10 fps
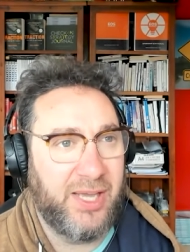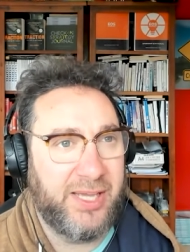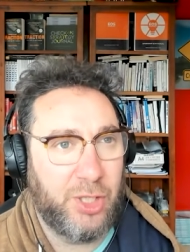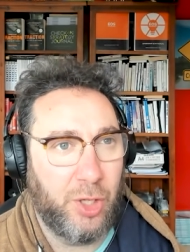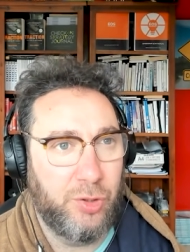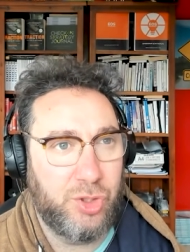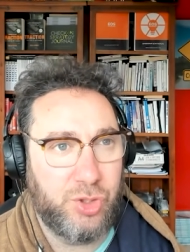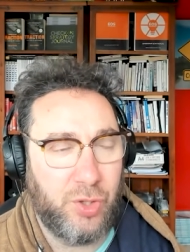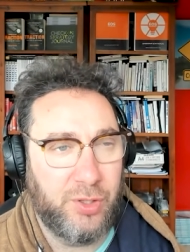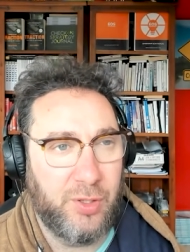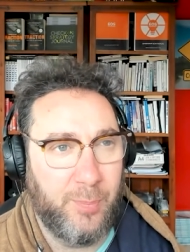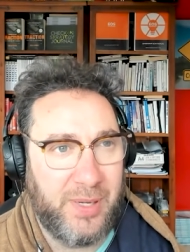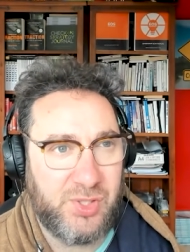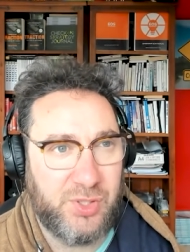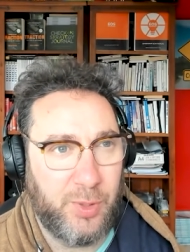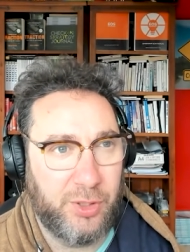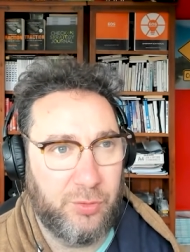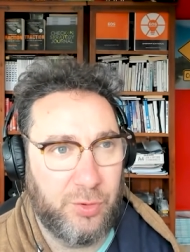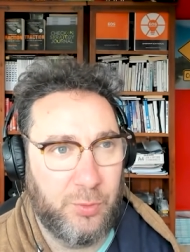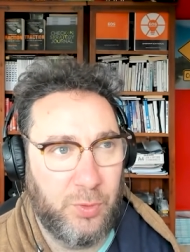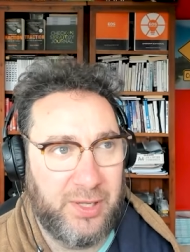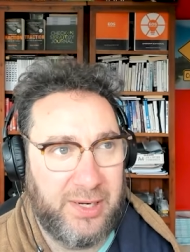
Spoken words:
a coach stroke a mastermind group will